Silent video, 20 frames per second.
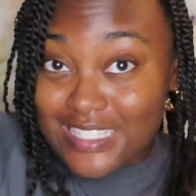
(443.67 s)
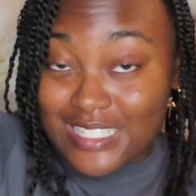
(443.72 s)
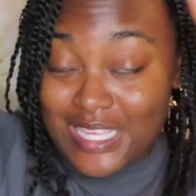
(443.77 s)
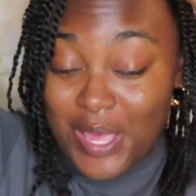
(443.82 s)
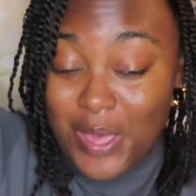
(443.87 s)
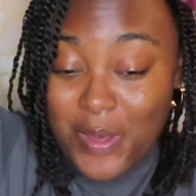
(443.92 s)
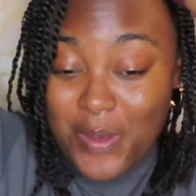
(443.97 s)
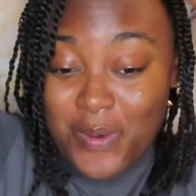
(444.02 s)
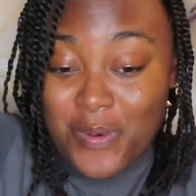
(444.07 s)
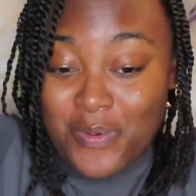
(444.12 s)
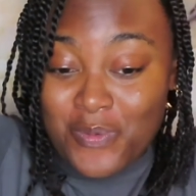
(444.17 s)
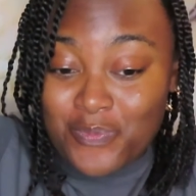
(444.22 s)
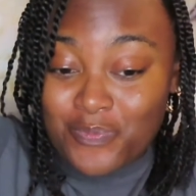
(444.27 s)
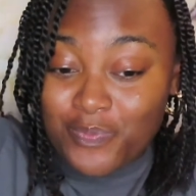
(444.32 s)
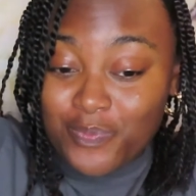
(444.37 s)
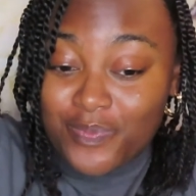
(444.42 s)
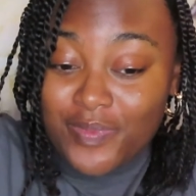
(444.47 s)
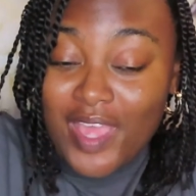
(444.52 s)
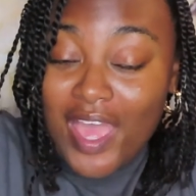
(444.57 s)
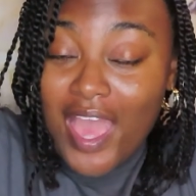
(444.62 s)
So
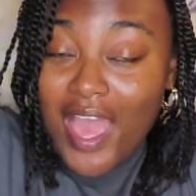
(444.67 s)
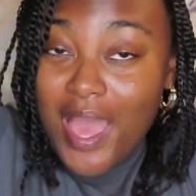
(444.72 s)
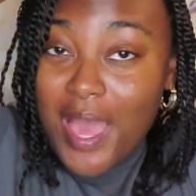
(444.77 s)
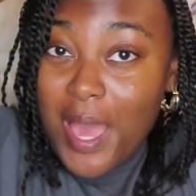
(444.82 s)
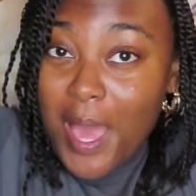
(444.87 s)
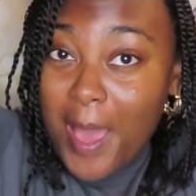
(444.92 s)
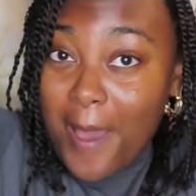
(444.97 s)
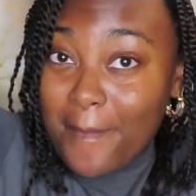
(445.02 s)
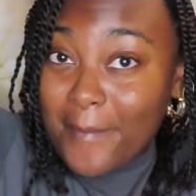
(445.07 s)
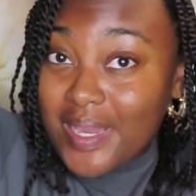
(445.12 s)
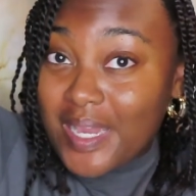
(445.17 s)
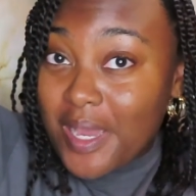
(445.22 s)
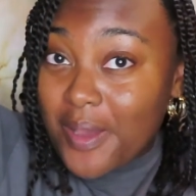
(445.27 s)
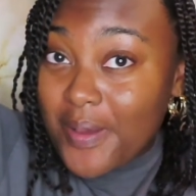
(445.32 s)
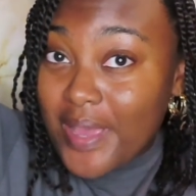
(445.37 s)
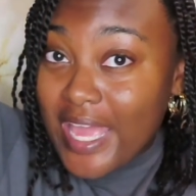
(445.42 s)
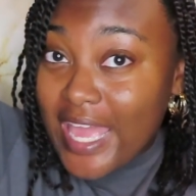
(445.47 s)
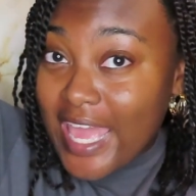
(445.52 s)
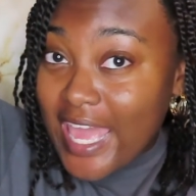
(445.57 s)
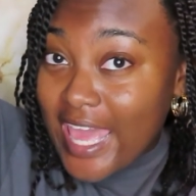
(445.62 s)
I'm gonna go
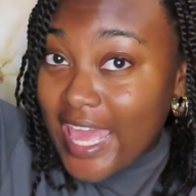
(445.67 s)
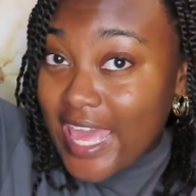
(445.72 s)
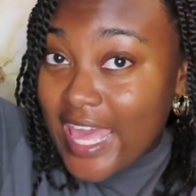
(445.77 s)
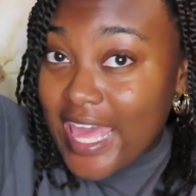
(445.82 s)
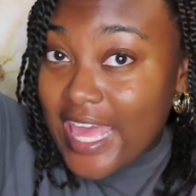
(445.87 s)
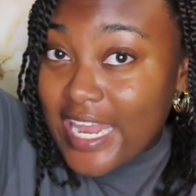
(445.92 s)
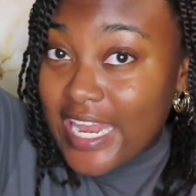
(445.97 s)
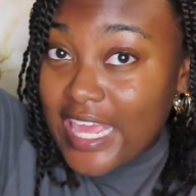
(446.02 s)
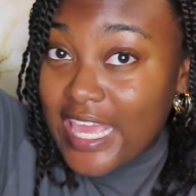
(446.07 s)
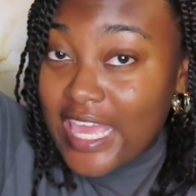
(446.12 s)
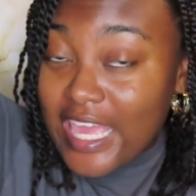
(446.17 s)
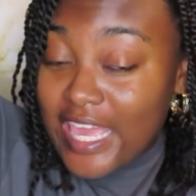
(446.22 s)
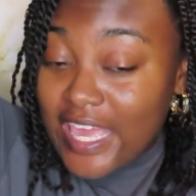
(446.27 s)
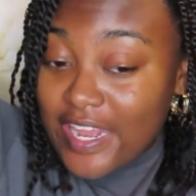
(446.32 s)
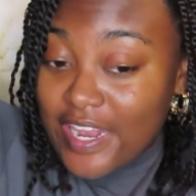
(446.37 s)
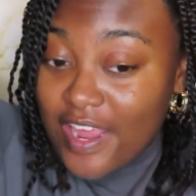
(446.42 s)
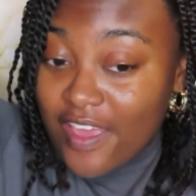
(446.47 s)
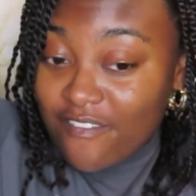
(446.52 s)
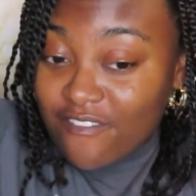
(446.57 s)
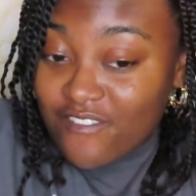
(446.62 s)
ahead
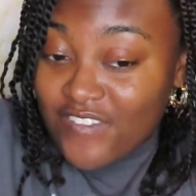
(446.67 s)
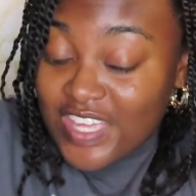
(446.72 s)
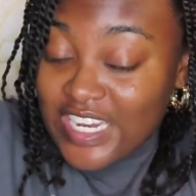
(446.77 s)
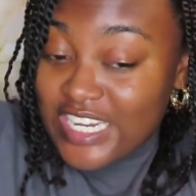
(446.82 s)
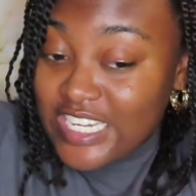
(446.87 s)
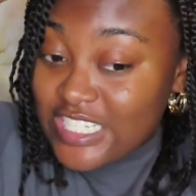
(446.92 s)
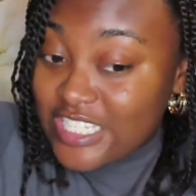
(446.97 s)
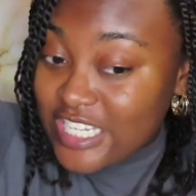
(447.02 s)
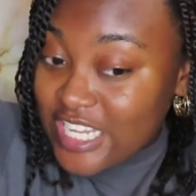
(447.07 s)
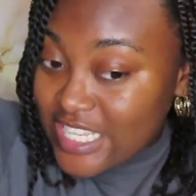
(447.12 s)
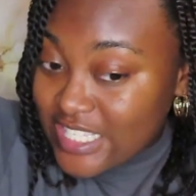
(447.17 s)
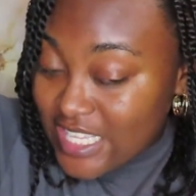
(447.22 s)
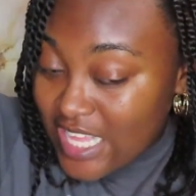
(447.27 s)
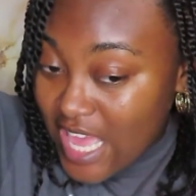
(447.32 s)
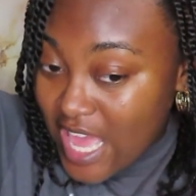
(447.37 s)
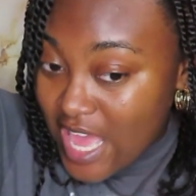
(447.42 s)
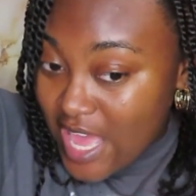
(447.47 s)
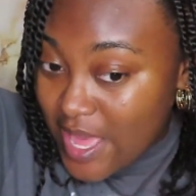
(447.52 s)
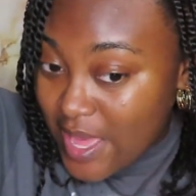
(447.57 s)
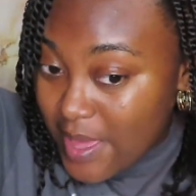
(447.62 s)
and finish this
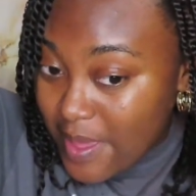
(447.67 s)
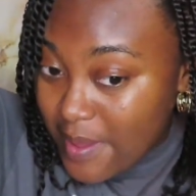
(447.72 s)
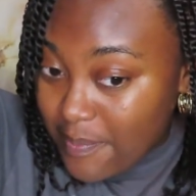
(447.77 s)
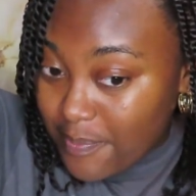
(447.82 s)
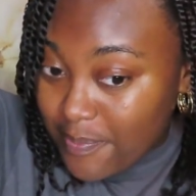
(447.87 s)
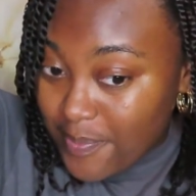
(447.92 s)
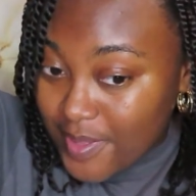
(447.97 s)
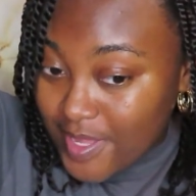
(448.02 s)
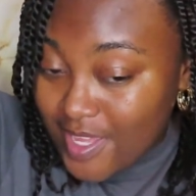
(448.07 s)
up.